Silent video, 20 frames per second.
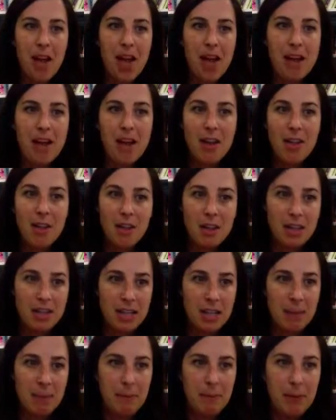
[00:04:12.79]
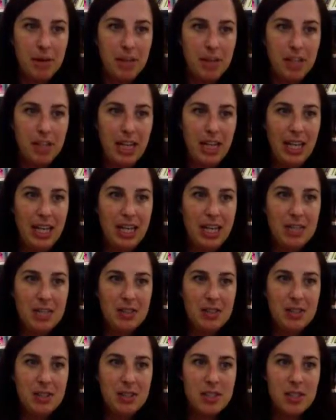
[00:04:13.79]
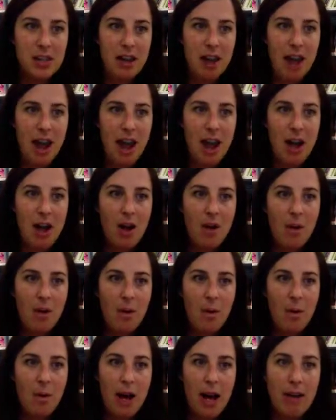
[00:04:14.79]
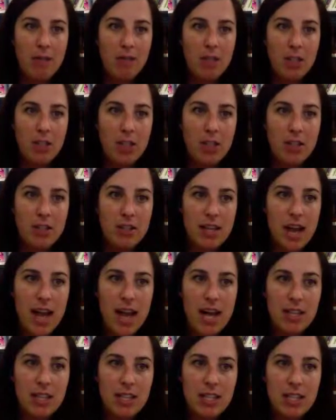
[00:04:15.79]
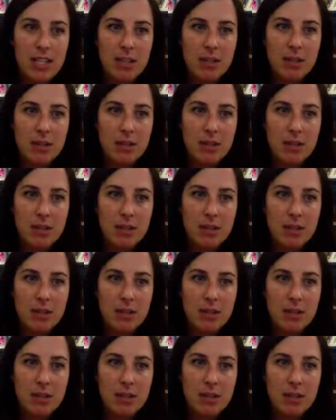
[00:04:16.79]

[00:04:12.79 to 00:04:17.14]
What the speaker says: Another example is how I've learned that